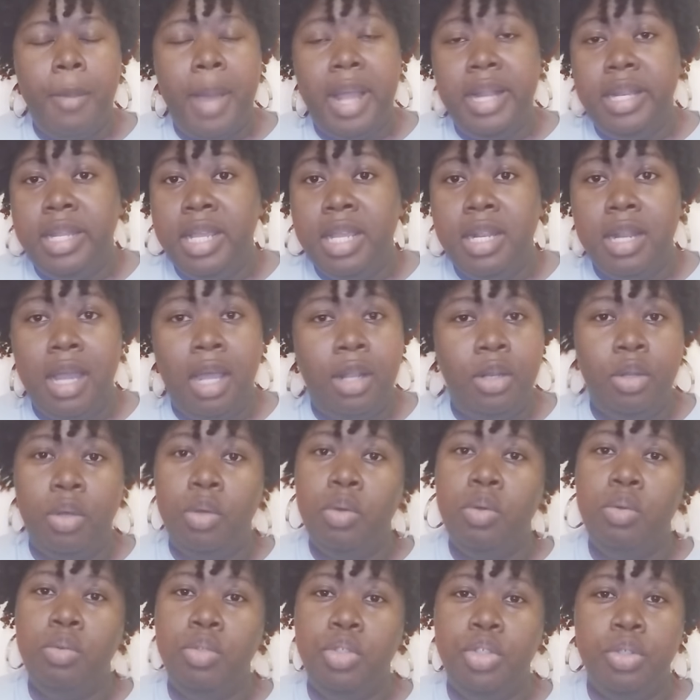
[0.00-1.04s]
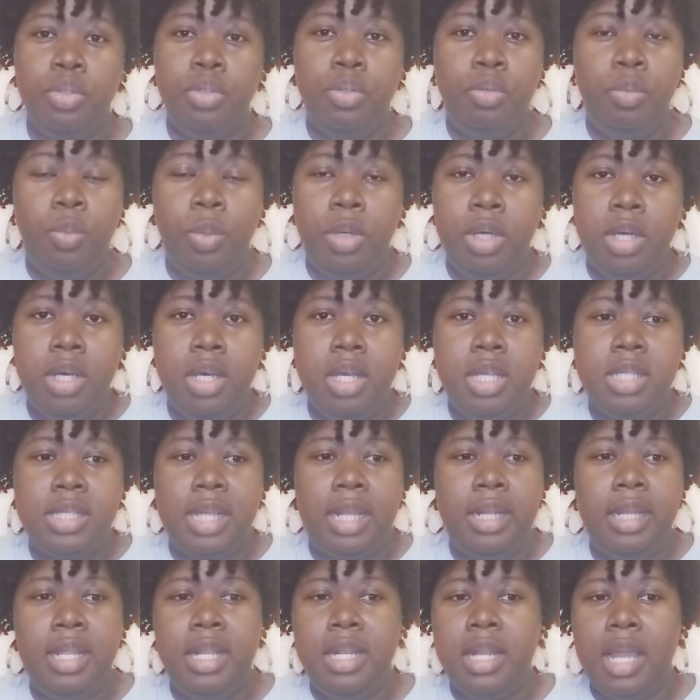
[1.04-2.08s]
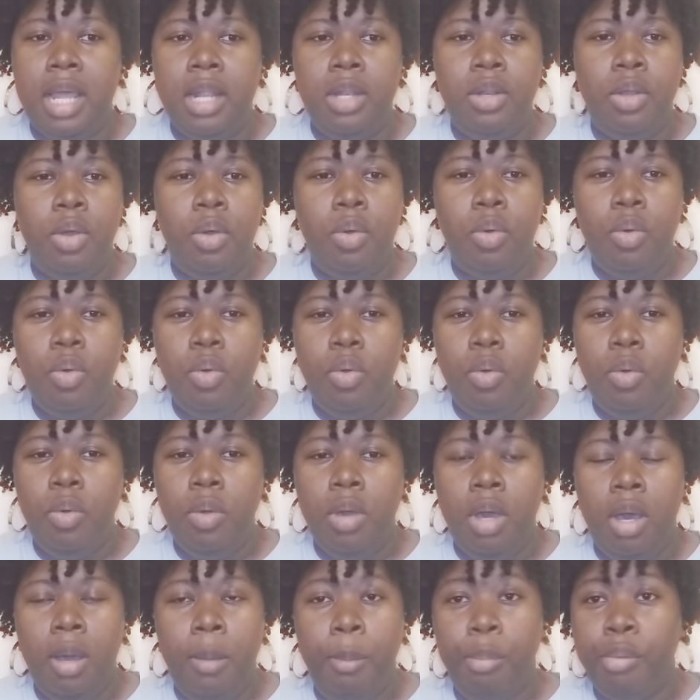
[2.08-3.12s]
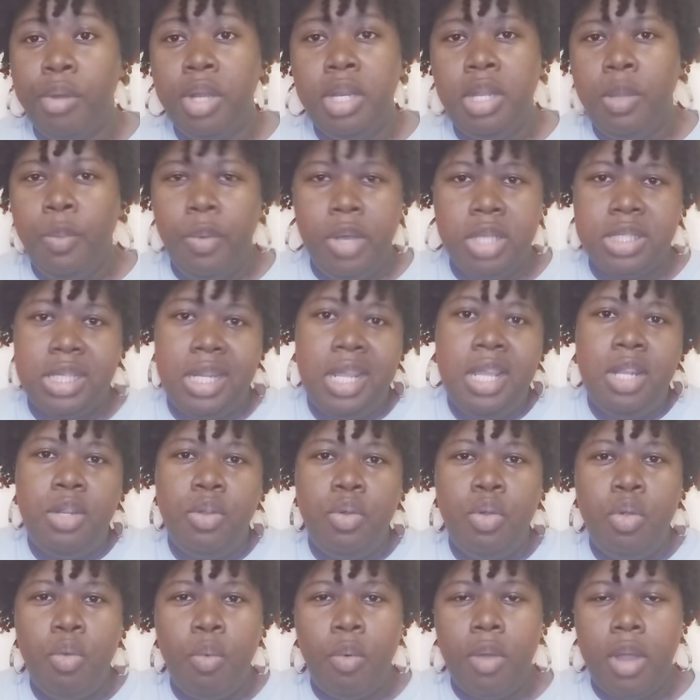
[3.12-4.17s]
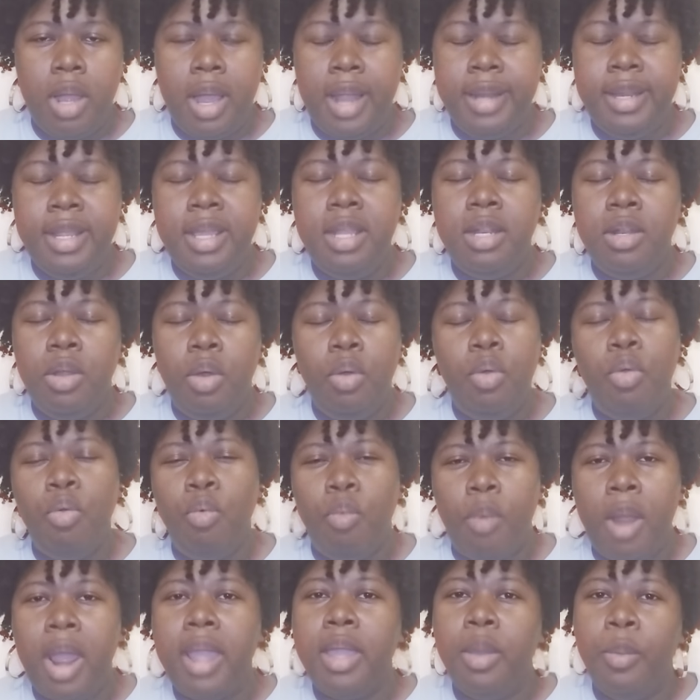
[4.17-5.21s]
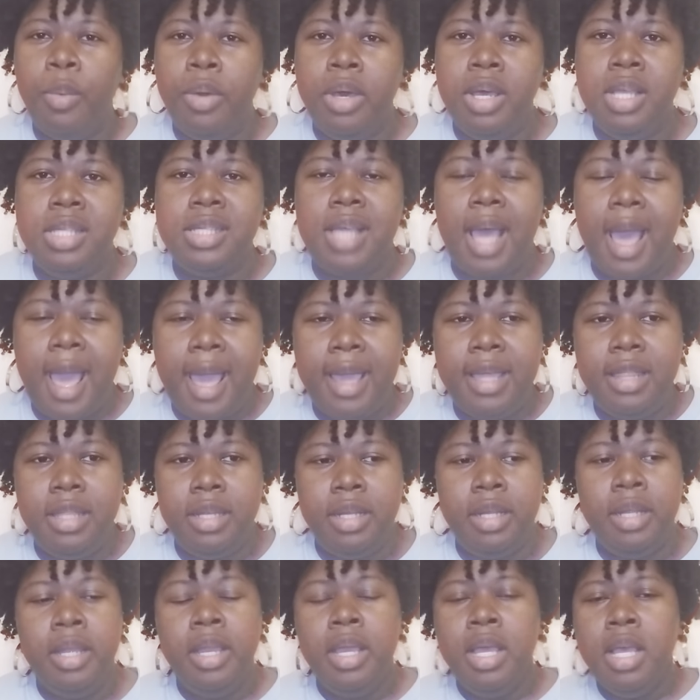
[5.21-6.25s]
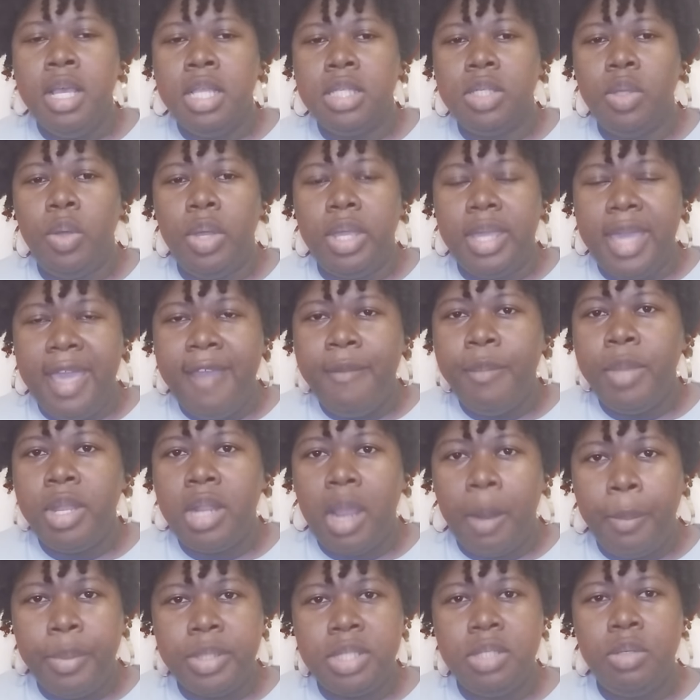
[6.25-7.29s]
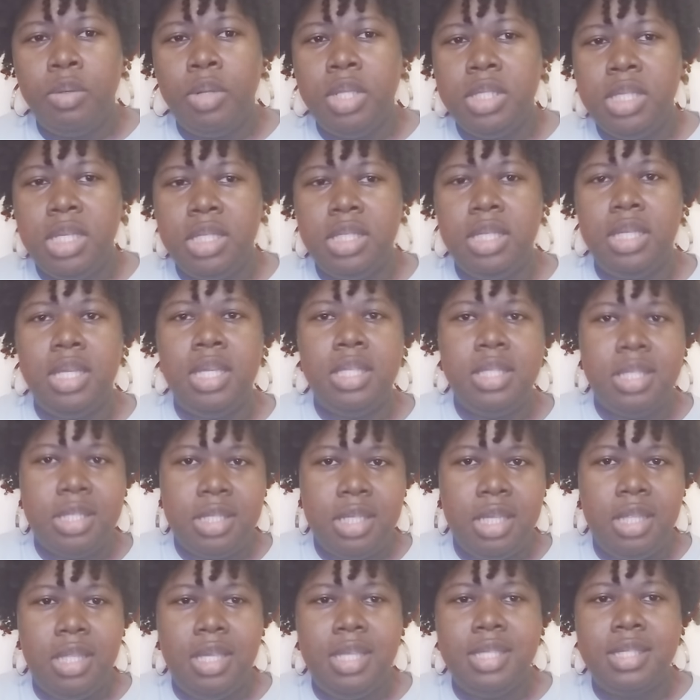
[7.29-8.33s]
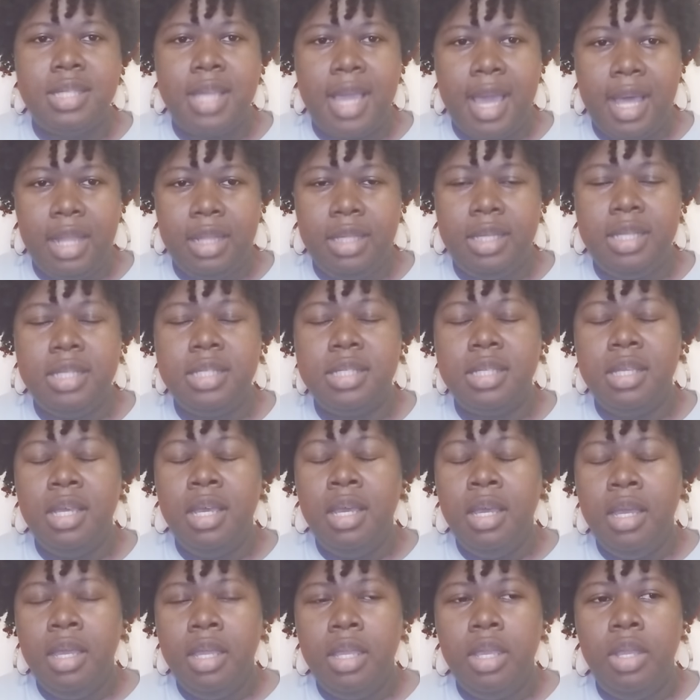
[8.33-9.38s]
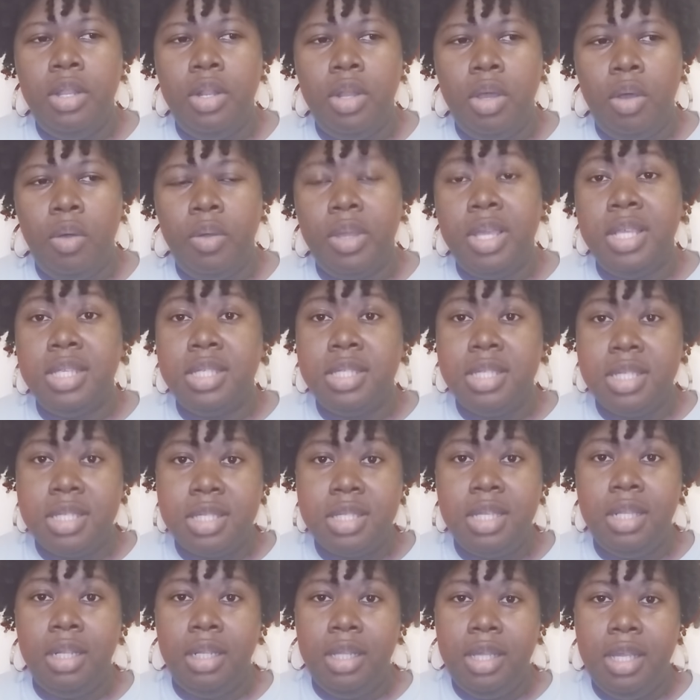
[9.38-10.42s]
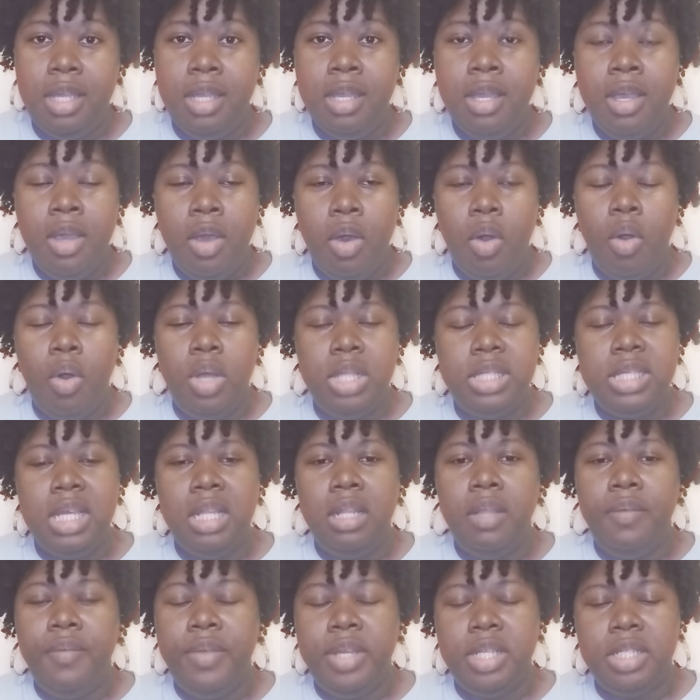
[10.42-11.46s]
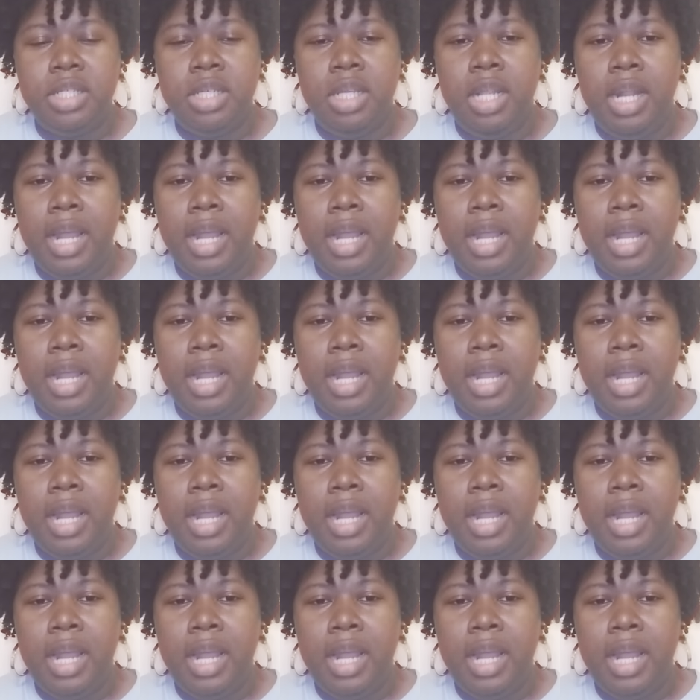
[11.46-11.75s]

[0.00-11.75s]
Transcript: i did not know who jude was i did not know who um, brittany was i didn't know who i didn't know who ryan was either so it gave me an opportunity to get to see these talents you know consistently on television. And